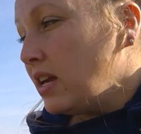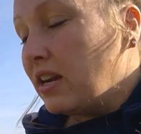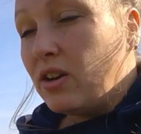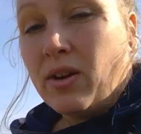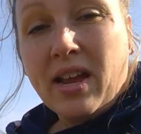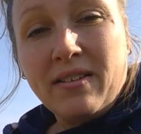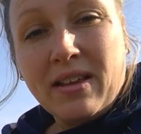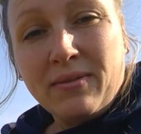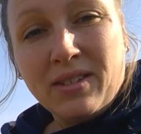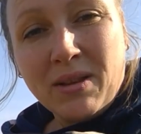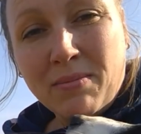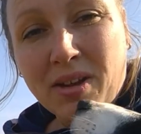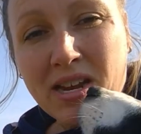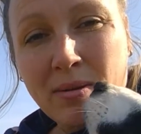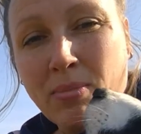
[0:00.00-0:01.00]
I know I have
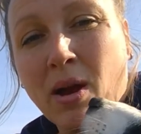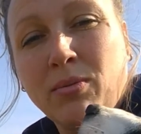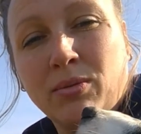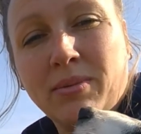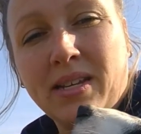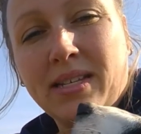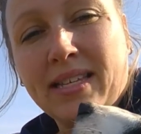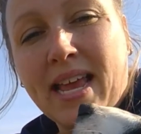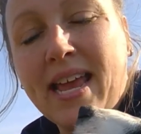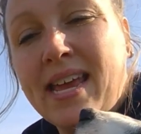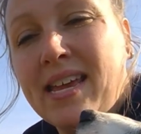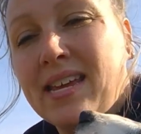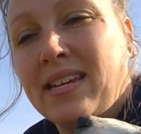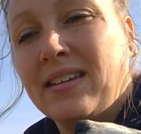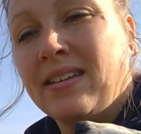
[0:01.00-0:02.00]
somebody probably
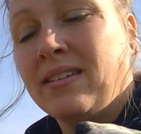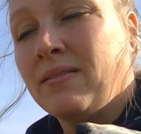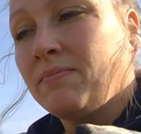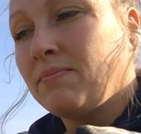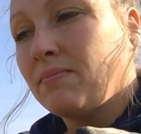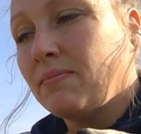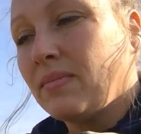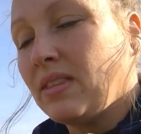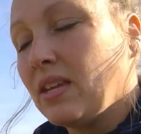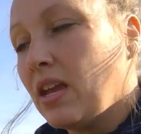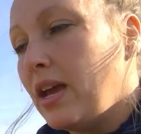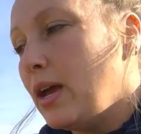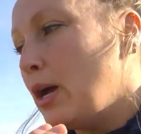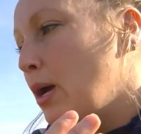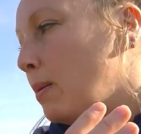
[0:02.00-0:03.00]
saying,
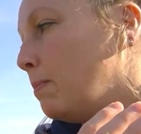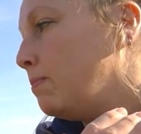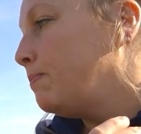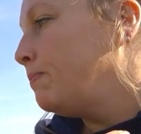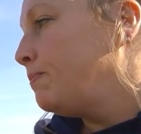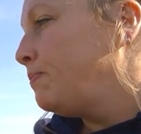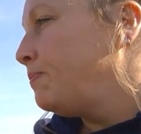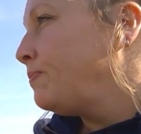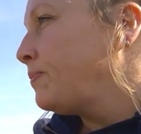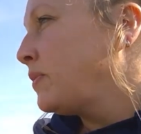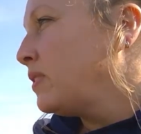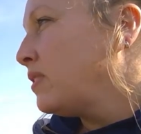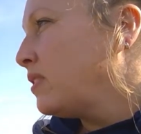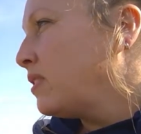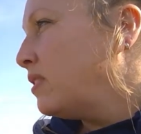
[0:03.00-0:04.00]
um,
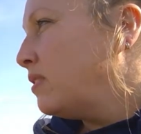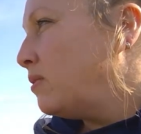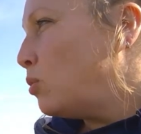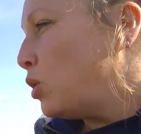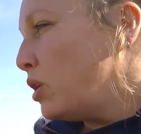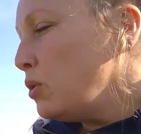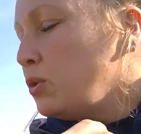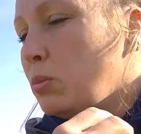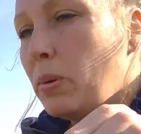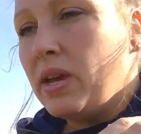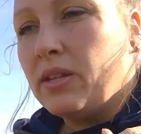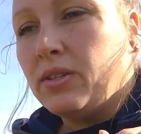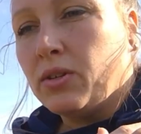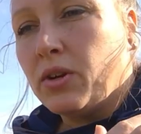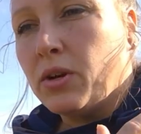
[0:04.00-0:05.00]
well, those
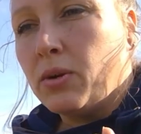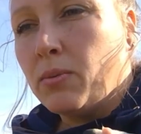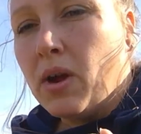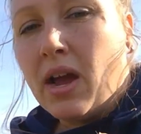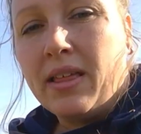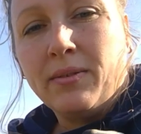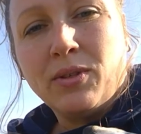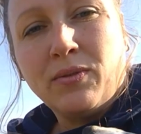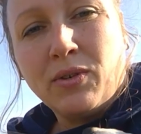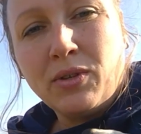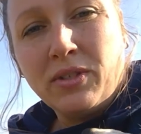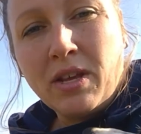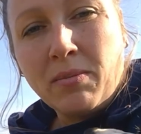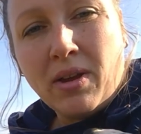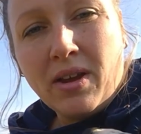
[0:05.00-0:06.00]
beds are going to rot. That was the first
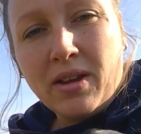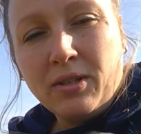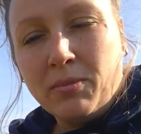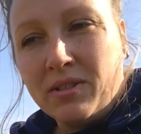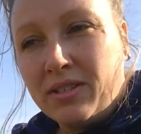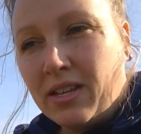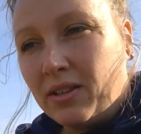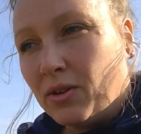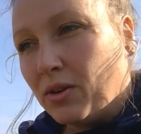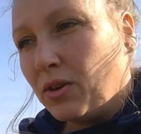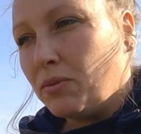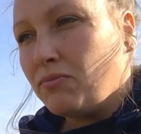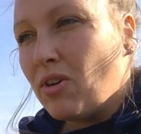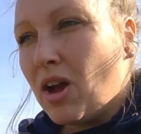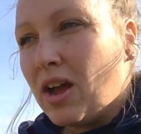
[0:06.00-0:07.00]
thing my husband said. They're going to
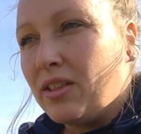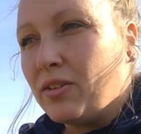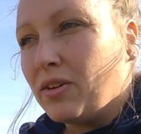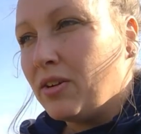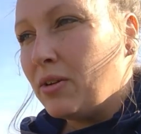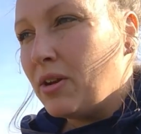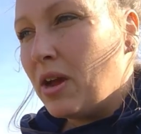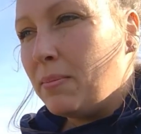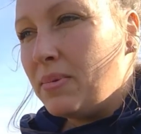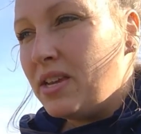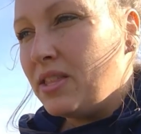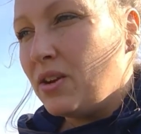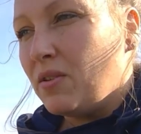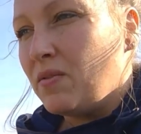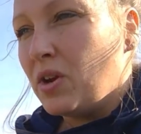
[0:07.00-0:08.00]
rot. They're going to not be
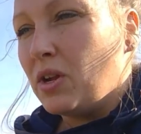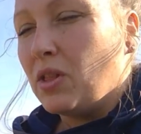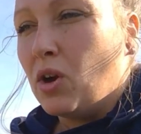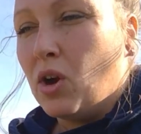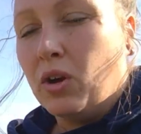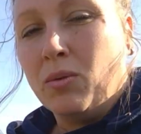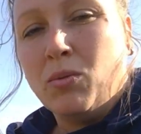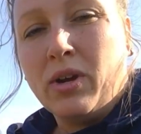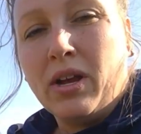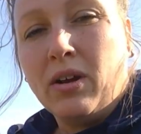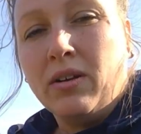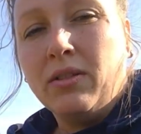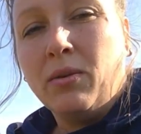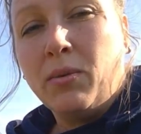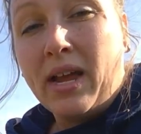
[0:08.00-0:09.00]
there very long.
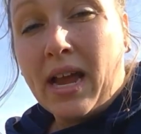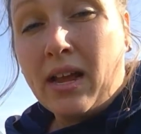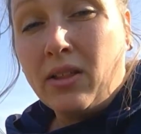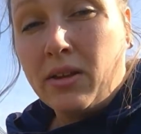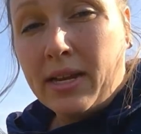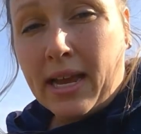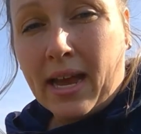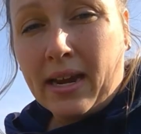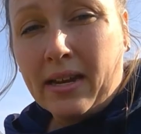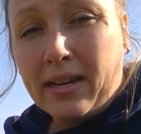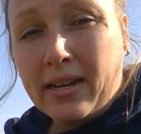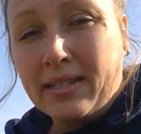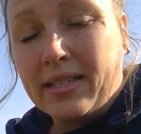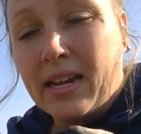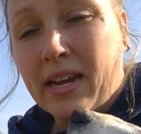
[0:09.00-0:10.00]
Well, the way I look at it
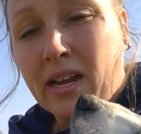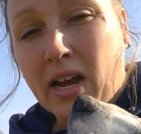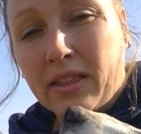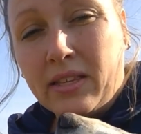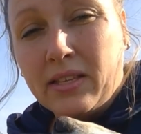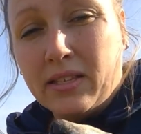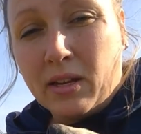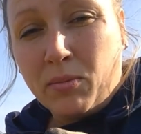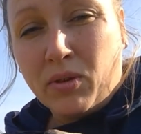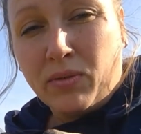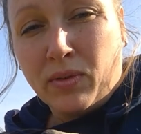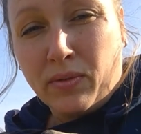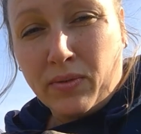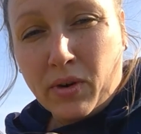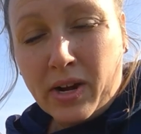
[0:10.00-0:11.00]
is that I got this lumber
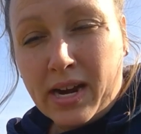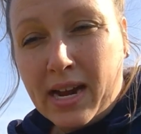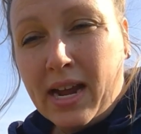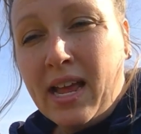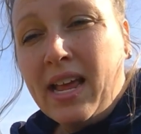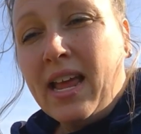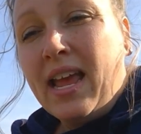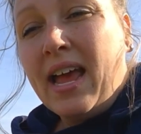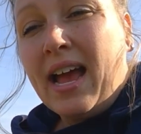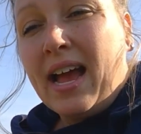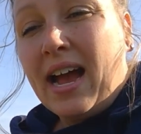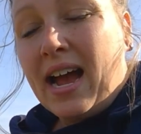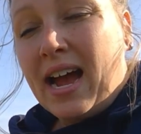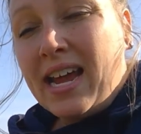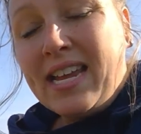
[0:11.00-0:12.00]
for free.
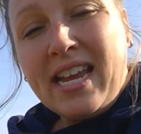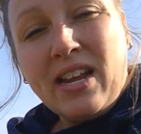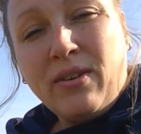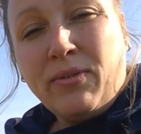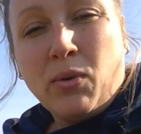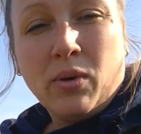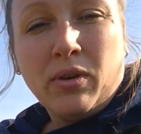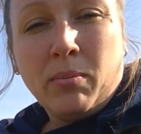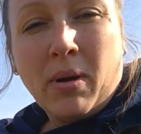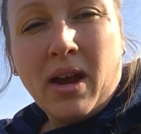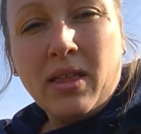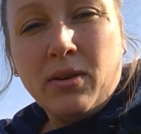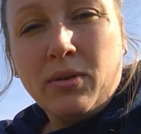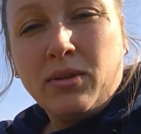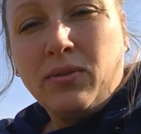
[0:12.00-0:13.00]
I can't afford to buy
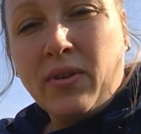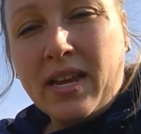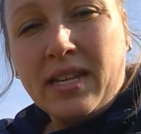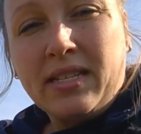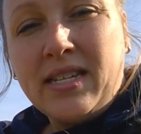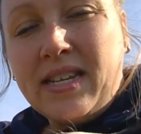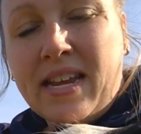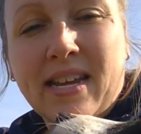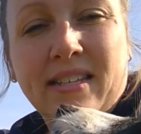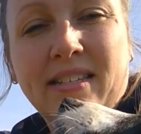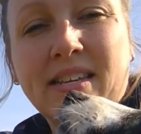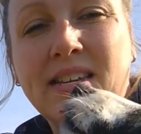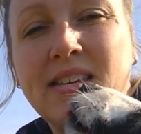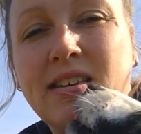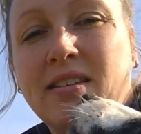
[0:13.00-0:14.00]
those fancy
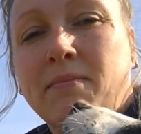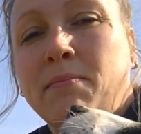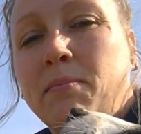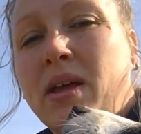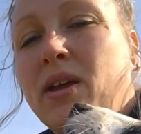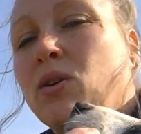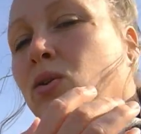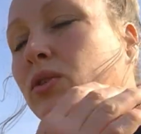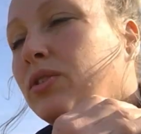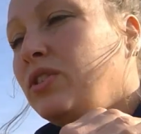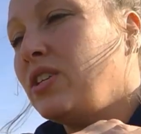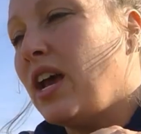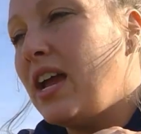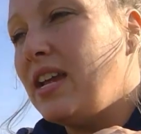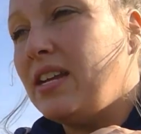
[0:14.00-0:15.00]
dancy metal
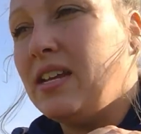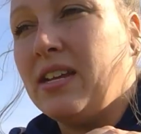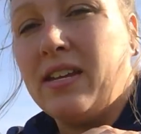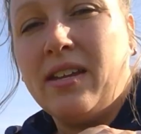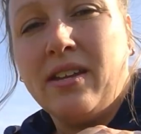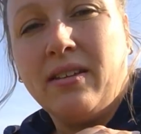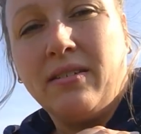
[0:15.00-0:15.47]
sided